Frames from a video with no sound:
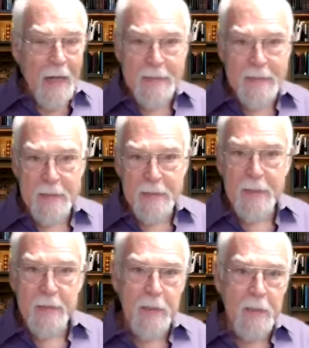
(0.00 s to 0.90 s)
I see
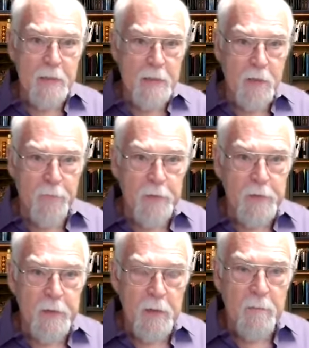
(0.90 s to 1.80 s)
things I didn't see the
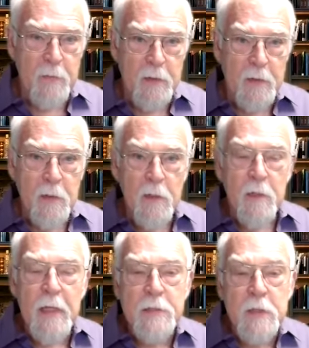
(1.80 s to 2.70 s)
first time.
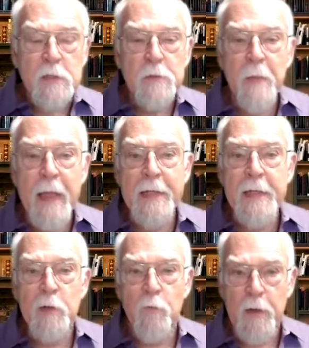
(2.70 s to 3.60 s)
That's
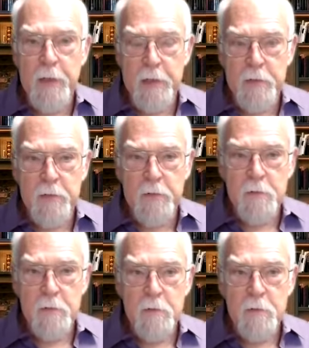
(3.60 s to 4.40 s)
expanding range.